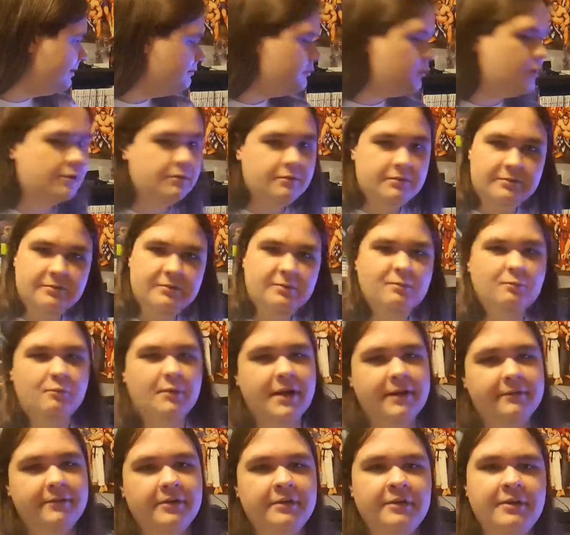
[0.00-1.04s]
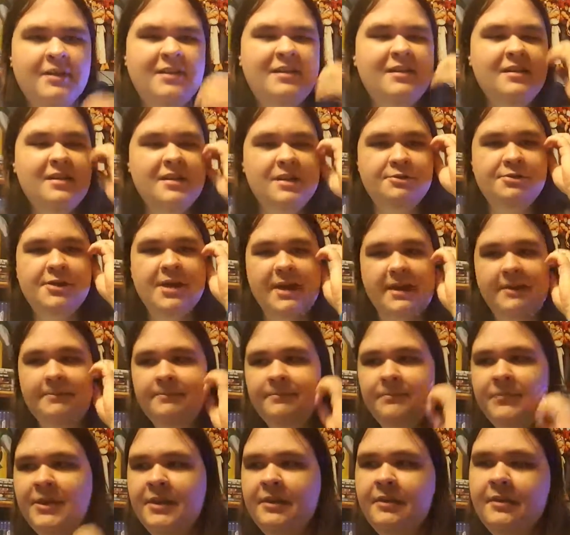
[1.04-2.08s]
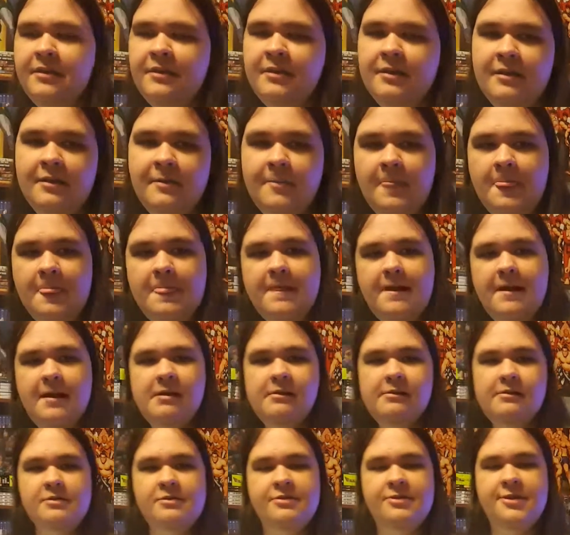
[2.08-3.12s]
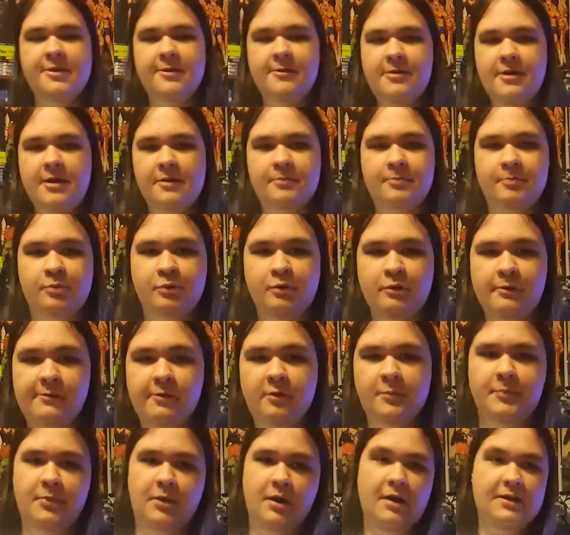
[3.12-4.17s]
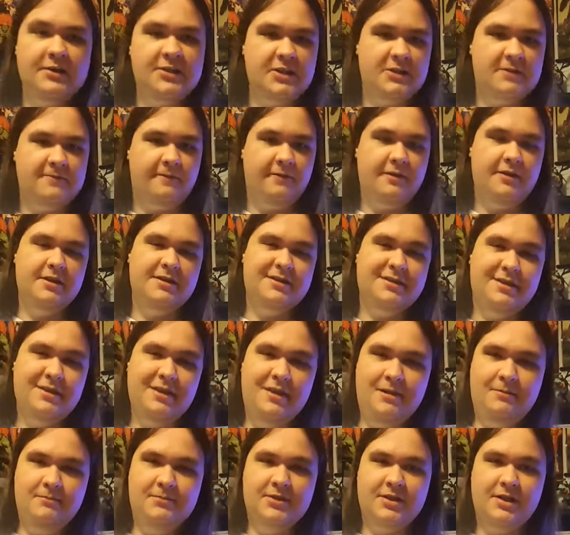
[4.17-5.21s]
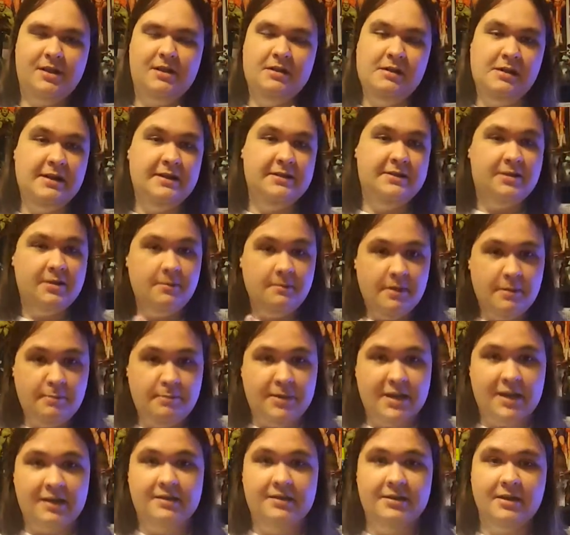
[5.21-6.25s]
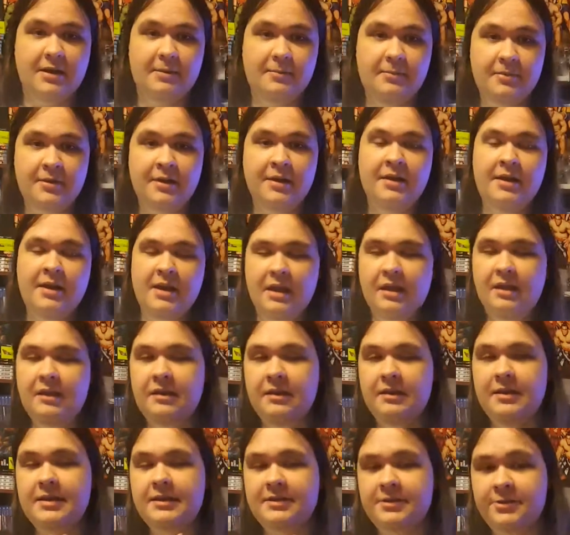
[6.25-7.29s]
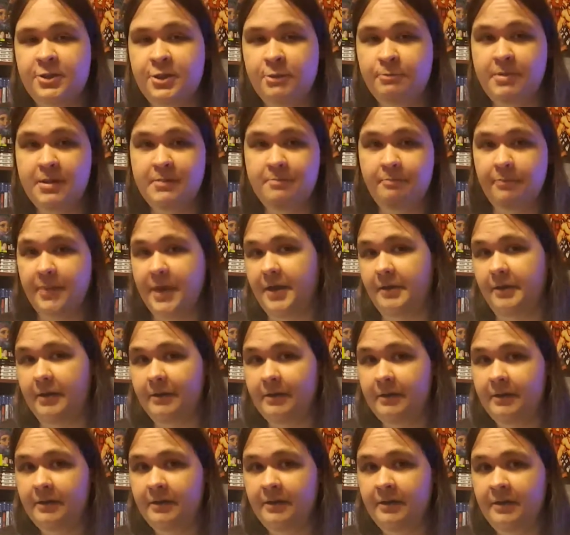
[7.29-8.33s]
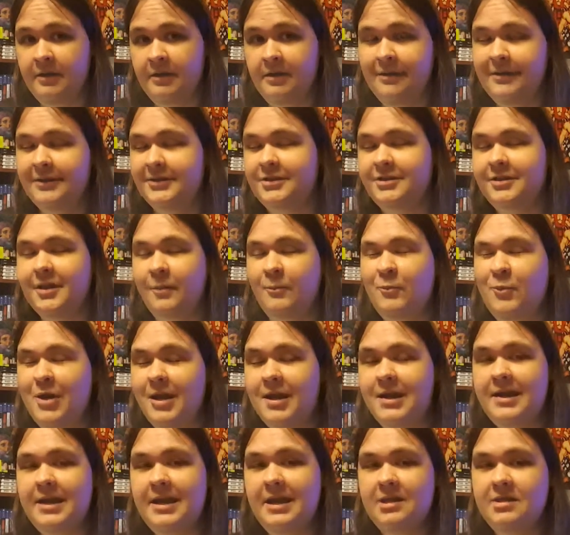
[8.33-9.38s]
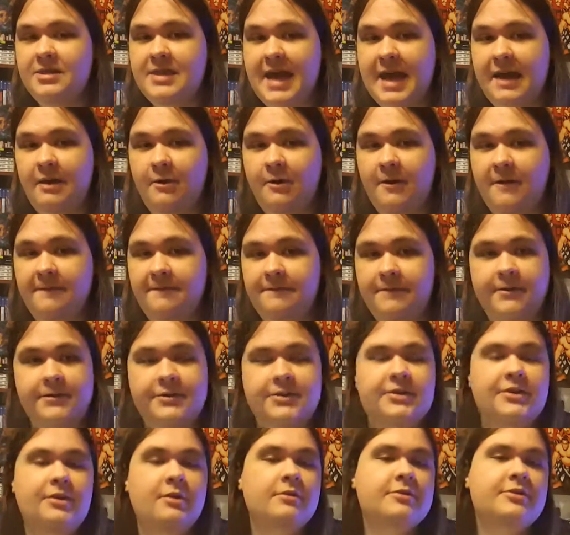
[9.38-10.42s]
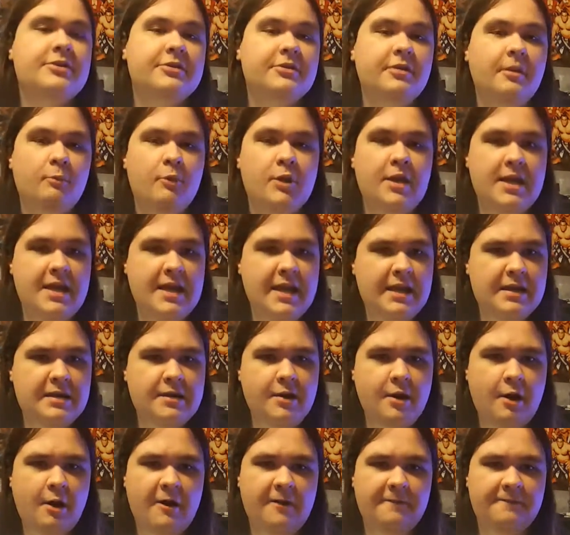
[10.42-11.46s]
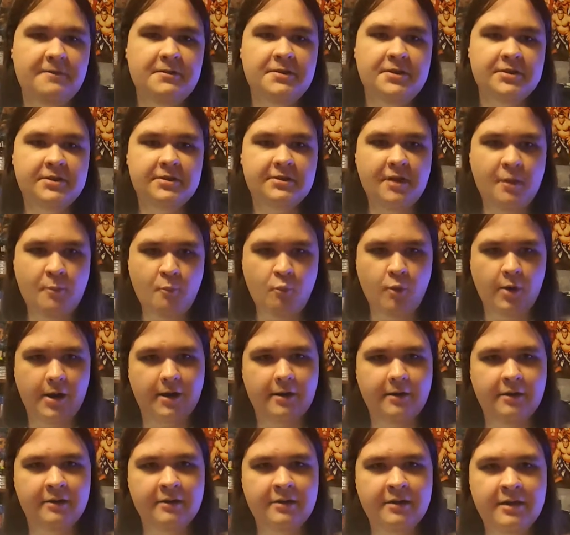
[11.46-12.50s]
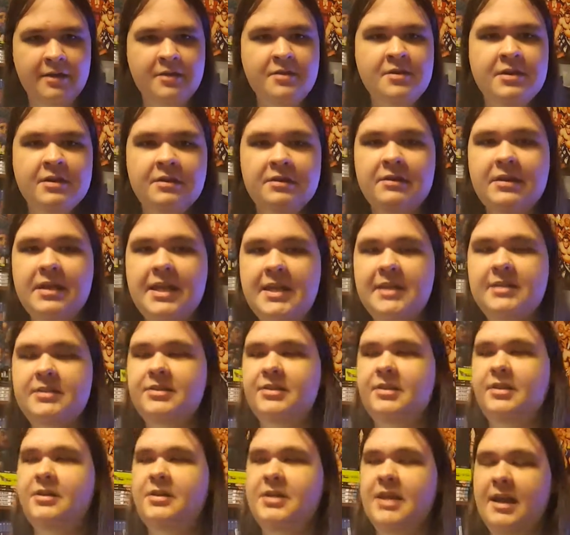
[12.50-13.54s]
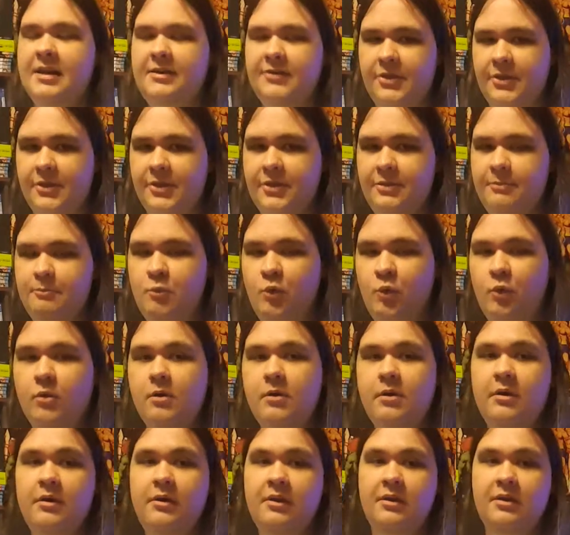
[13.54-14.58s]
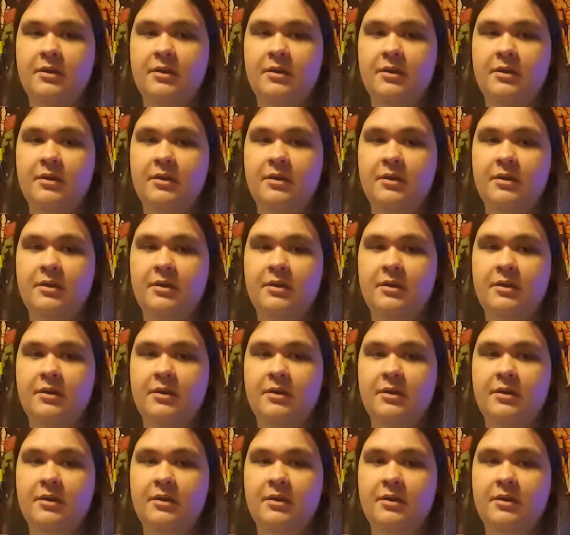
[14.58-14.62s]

Well, whatever. You get it. The approval process for these themes needs to be picked up, and it needs to be better. Someone in that office, or someone in an office somewhere, needs to take a more